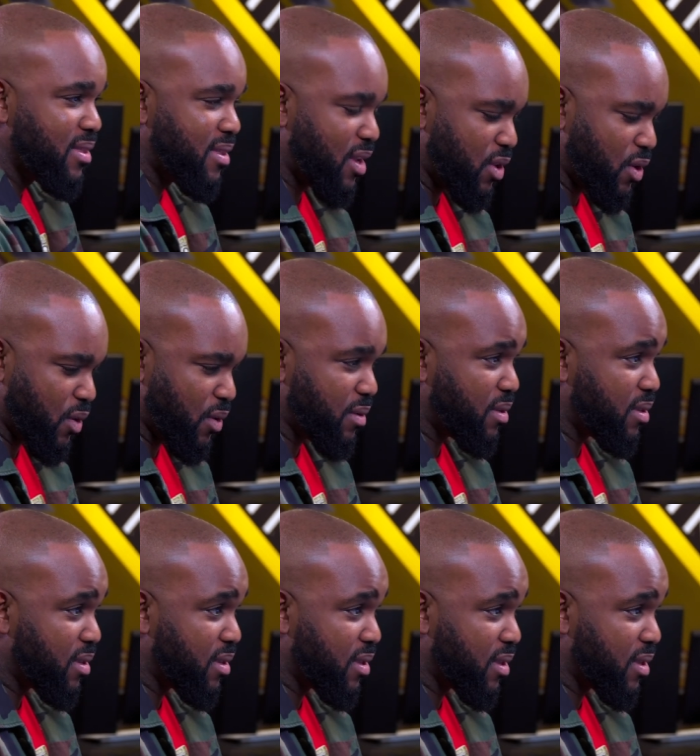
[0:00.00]
Born in born
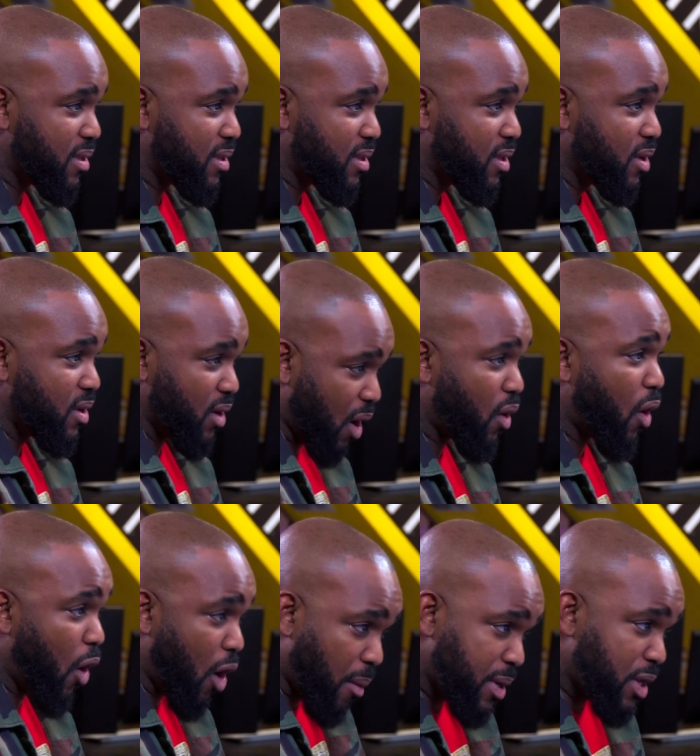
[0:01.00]
in Albany though. Oh,
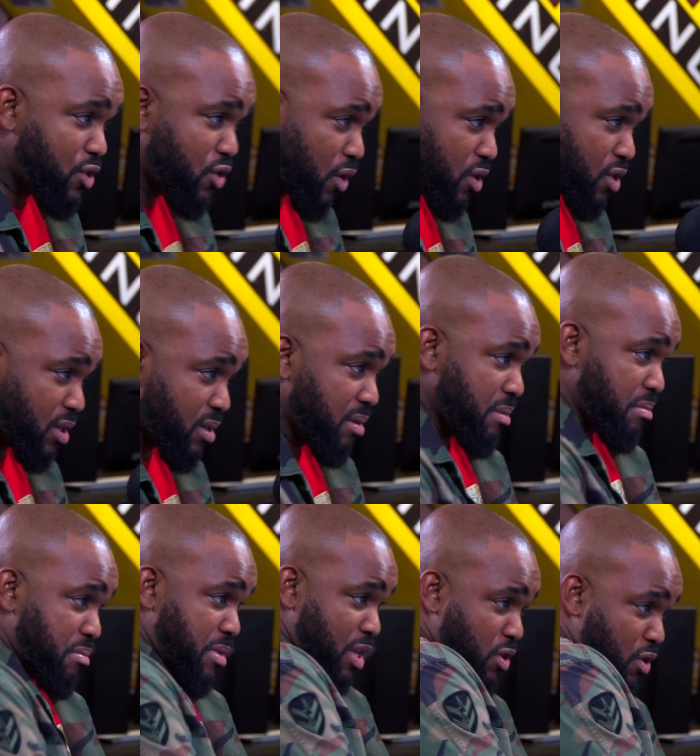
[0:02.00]
Albany, Georgia. Yeah,
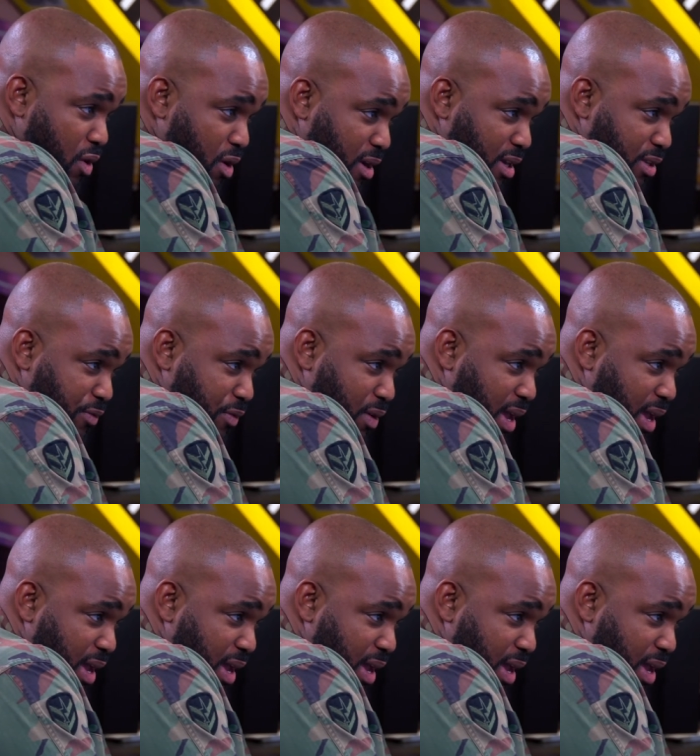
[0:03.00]
Albany. Then you go to Huntsville,